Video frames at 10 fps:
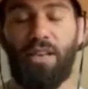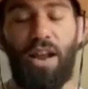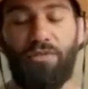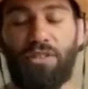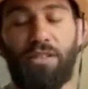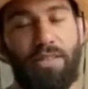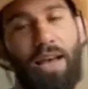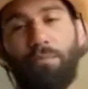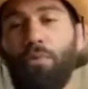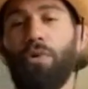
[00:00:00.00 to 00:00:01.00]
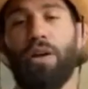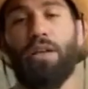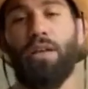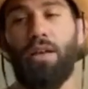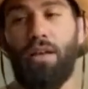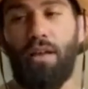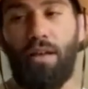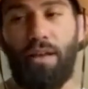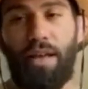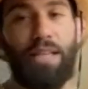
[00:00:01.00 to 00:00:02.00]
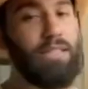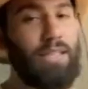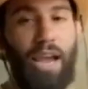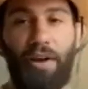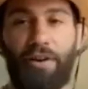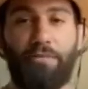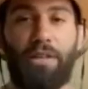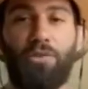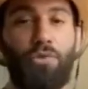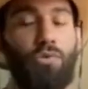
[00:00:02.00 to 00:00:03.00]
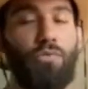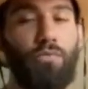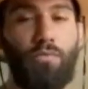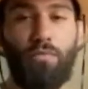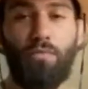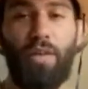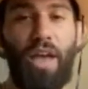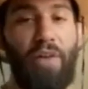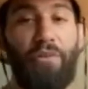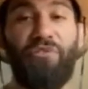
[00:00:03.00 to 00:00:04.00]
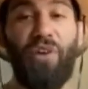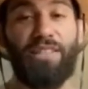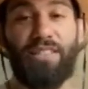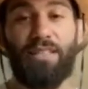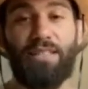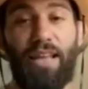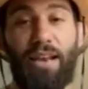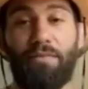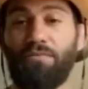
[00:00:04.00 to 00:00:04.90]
and ever since that point, it's carried me through every fight since then.